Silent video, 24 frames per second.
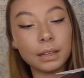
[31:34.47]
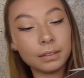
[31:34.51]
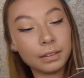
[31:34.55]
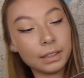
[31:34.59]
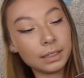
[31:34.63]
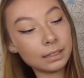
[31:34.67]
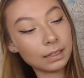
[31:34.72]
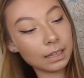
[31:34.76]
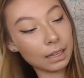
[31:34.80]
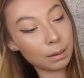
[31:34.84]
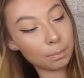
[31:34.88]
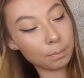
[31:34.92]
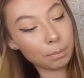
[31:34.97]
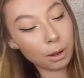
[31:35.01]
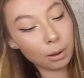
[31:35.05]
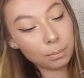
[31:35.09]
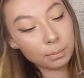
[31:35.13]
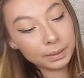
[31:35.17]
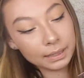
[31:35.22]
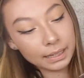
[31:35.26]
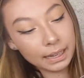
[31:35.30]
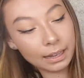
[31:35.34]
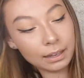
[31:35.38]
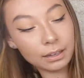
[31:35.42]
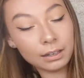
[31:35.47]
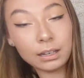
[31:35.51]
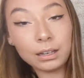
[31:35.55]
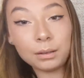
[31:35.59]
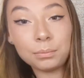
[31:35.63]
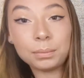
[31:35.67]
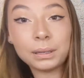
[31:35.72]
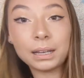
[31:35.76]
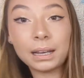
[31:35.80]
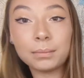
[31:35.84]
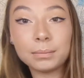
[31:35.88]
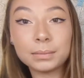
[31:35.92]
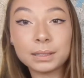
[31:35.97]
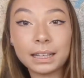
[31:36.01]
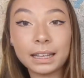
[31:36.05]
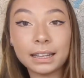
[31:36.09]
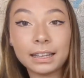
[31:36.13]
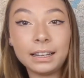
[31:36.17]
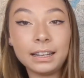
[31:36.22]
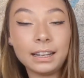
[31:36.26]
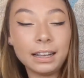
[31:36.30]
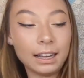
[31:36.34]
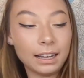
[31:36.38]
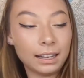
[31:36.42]
This like pops out and it becomes
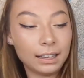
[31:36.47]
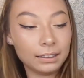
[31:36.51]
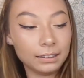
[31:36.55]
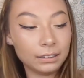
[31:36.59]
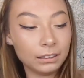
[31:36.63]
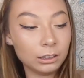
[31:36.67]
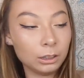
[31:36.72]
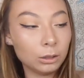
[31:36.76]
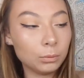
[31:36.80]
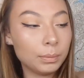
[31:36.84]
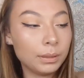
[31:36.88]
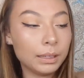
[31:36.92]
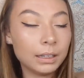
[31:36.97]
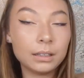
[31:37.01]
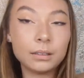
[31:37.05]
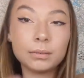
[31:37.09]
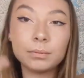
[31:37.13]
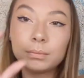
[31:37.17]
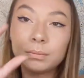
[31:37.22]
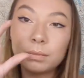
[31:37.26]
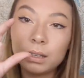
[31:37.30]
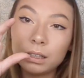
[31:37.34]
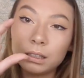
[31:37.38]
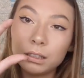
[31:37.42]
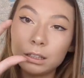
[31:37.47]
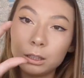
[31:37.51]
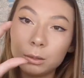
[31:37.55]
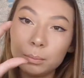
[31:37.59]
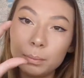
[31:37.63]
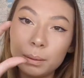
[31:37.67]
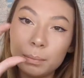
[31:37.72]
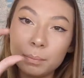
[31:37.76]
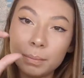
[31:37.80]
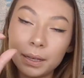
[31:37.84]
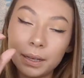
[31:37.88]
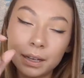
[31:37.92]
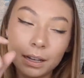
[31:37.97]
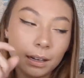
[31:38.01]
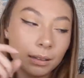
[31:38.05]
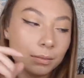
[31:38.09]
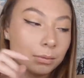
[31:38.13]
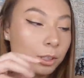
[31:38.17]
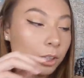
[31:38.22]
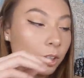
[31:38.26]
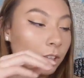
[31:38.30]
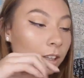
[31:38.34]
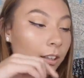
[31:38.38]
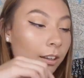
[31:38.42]
like a little bit bigger,
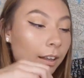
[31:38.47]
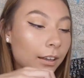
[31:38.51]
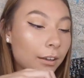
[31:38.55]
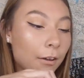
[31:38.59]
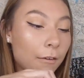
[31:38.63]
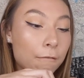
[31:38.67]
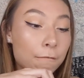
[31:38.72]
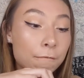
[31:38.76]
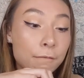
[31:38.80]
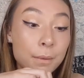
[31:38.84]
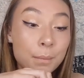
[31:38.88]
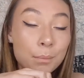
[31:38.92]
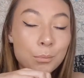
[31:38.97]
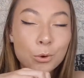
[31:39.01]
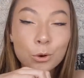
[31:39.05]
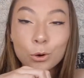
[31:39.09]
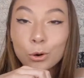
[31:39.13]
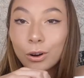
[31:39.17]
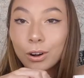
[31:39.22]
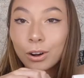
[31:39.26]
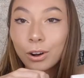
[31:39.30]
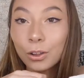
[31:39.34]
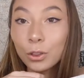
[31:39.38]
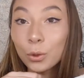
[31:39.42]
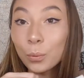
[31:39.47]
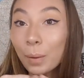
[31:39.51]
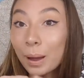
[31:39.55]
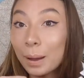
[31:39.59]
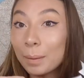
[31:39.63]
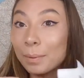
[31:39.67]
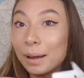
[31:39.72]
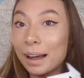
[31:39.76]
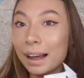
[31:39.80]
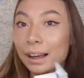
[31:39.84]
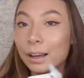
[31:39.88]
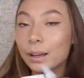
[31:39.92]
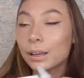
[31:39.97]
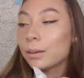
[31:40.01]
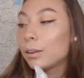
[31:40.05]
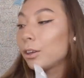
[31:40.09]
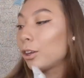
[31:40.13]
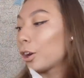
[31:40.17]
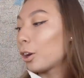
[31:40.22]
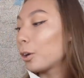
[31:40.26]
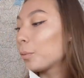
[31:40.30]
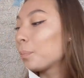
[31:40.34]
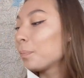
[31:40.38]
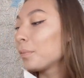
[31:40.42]
so you can like fit more on the way back,
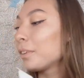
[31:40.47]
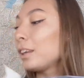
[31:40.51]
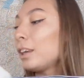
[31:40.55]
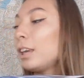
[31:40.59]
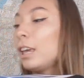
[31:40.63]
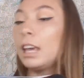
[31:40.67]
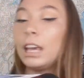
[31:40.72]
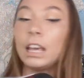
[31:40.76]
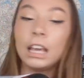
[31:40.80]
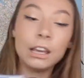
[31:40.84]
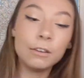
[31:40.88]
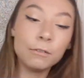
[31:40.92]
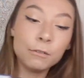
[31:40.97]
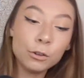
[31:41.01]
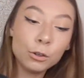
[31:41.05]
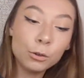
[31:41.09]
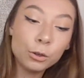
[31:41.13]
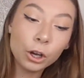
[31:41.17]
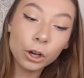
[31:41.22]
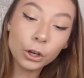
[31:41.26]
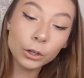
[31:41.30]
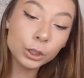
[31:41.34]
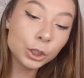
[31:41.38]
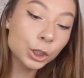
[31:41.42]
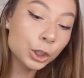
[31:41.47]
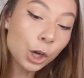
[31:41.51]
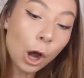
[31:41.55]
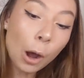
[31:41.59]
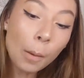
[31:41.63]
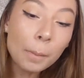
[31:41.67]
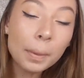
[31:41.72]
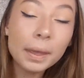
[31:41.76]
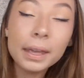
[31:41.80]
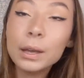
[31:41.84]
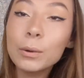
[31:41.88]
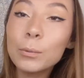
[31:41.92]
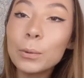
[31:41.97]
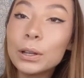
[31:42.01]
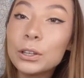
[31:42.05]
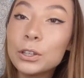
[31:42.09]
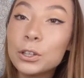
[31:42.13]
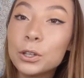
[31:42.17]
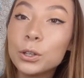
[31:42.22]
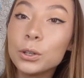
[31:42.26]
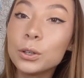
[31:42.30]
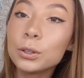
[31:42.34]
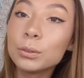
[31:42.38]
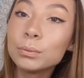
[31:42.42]
you know. If you go shopping when
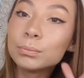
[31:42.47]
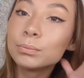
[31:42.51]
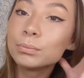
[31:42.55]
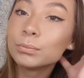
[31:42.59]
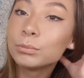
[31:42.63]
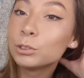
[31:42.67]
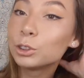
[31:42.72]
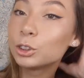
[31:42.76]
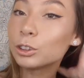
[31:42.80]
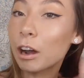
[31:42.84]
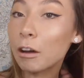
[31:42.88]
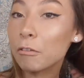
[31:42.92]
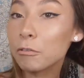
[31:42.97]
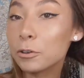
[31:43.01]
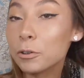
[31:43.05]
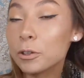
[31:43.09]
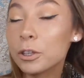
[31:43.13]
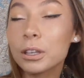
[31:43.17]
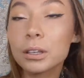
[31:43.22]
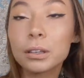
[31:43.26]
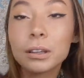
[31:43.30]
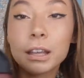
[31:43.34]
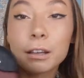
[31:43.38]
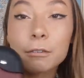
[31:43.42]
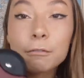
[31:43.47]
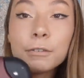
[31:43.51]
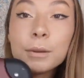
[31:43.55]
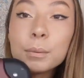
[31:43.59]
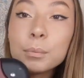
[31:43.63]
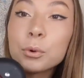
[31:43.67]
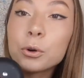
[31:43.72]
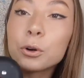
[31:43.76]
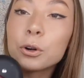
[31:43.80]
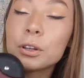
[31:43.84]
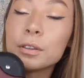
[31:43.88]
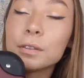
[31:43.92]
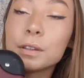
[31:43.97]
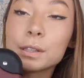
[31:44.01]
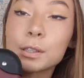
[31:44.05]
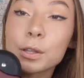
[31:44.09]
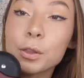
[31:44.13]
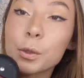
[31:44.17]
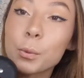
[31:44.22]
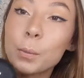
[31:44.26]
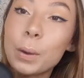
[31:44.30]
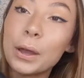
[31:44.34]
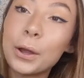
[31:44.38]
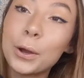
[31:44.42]
you travel, you can like fit more in this
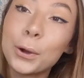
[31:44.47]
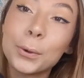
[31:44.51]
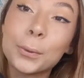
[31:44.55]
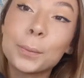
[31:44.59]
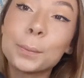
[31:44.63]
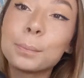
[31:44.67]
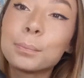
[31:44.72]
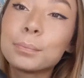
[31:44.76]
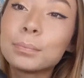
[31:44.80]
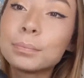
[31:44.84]
on the way home.